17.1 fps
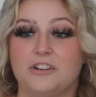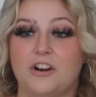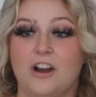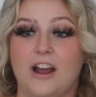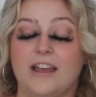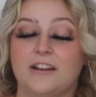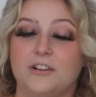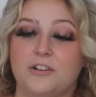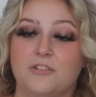you know,
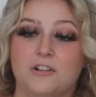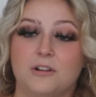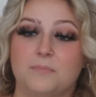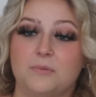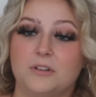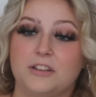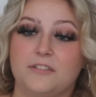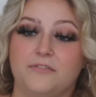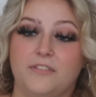I had to grow
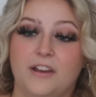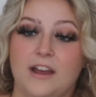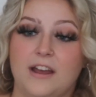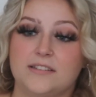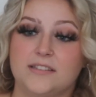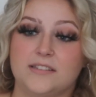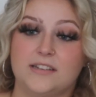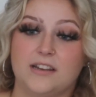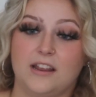up really
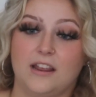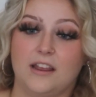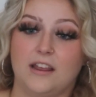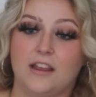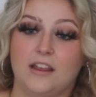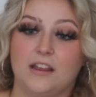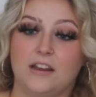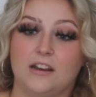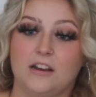fast,
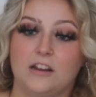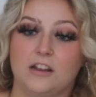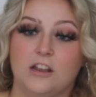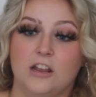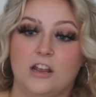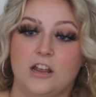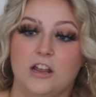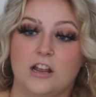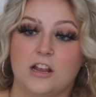and
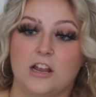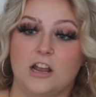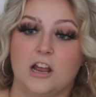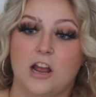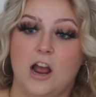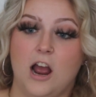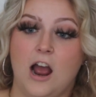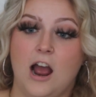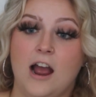
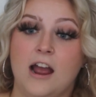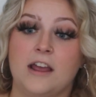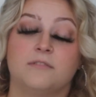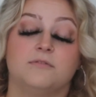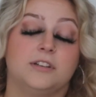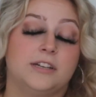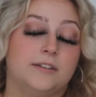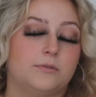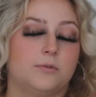I
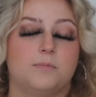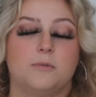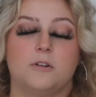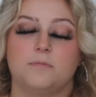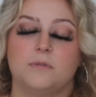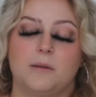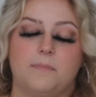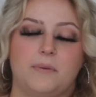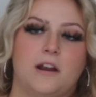lived with
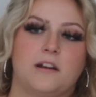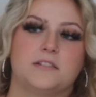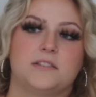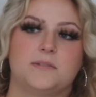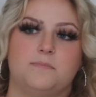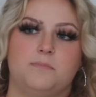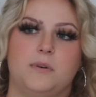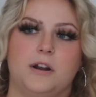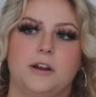both my
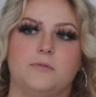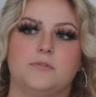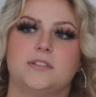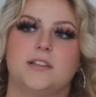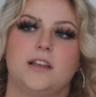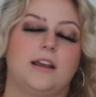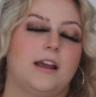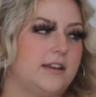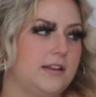parents, but it was
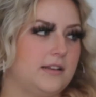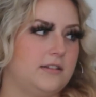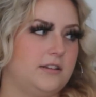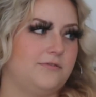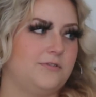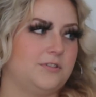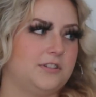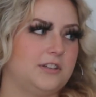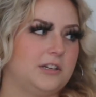like I didn't
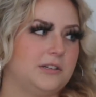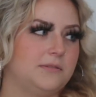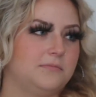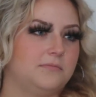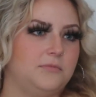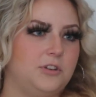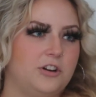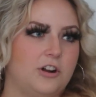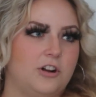live with
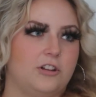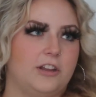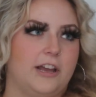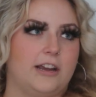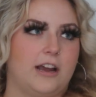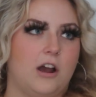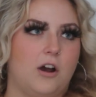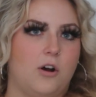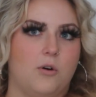them. You know,
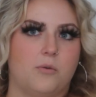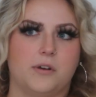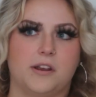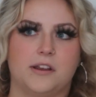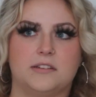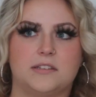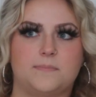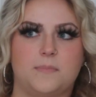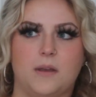like, I
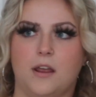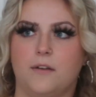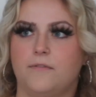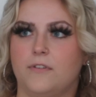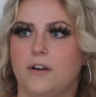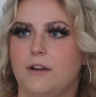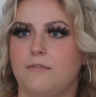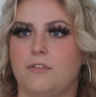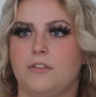always paid
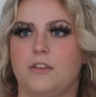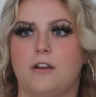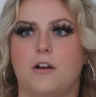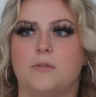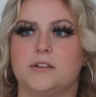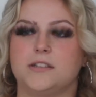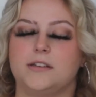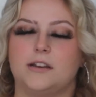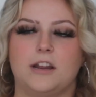for everything,
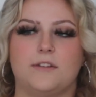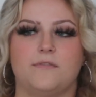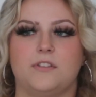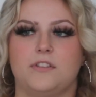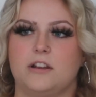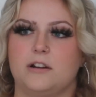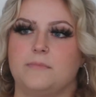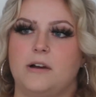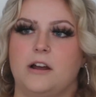always did
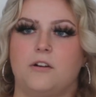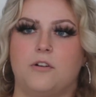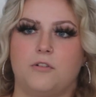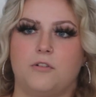everything on my